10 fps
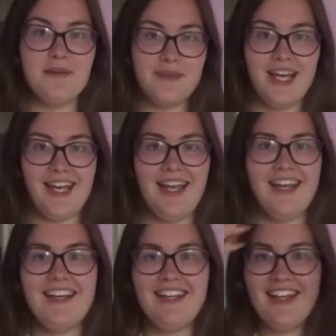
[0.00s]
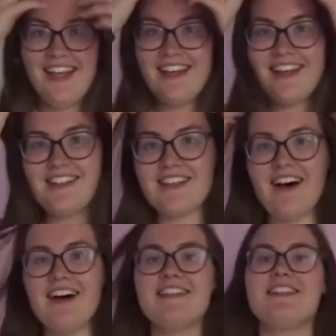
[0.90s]
me, because
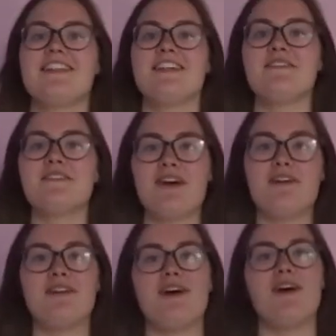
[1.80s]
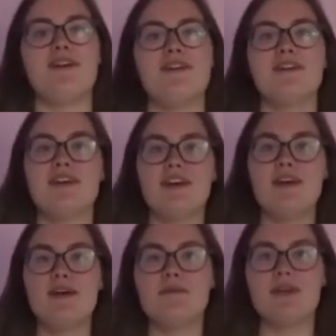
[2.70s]
I still don't know.
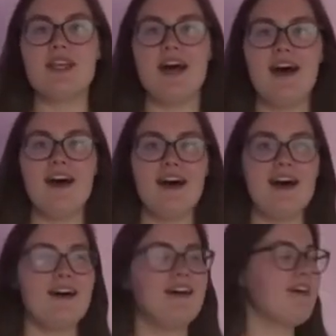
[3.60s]
But yeah,